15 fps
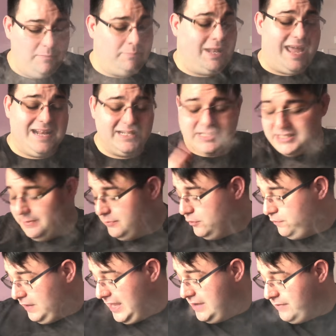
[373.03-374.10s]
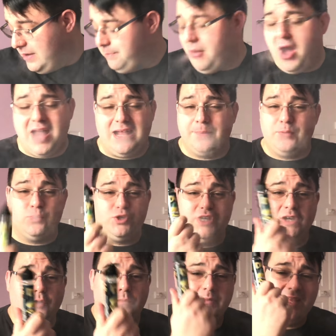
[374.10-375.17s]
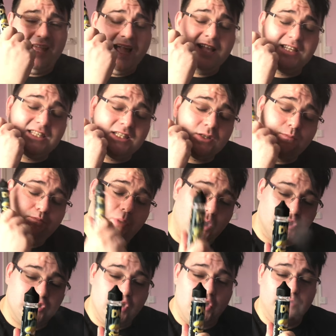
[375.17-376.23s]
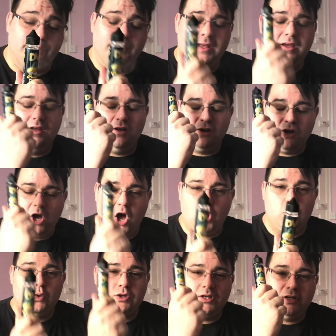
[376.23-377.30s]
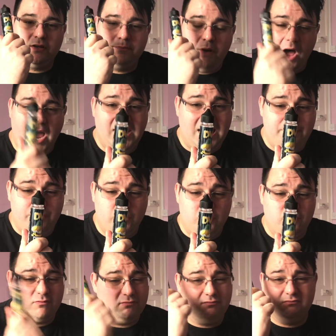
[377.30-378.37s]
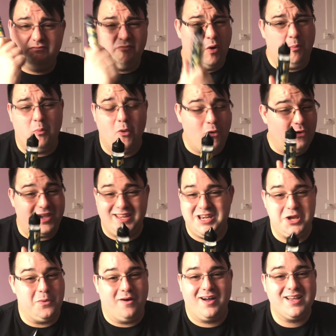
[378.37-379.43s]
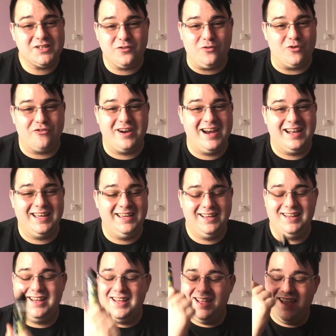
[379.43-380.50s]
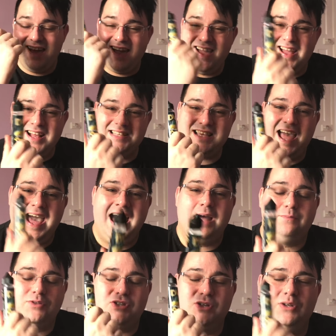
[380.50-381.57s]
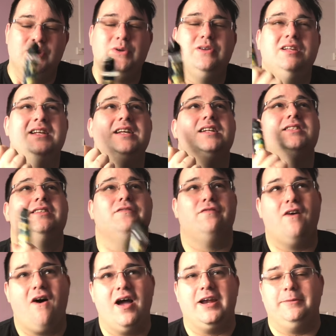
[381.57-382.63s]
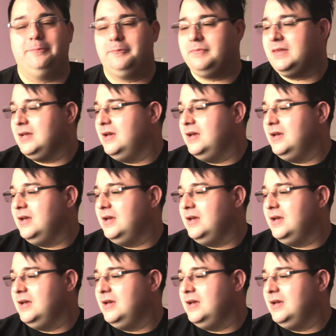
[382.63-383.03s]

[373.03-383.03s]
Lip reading: Plain and simple flavour, pineapple chill, it's spot on. Cold pineapple, what more can you ask for really? It is absolutely divine.